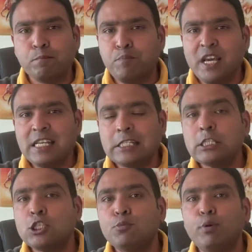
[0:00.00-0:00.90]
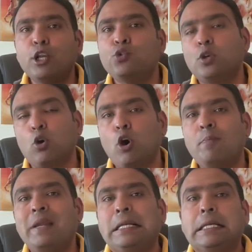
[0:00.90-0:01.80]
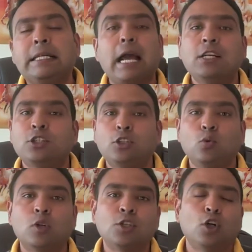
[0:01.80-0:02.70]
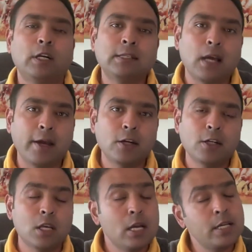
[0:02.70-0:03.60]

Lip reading: Be spiritual or be detached towards your desires,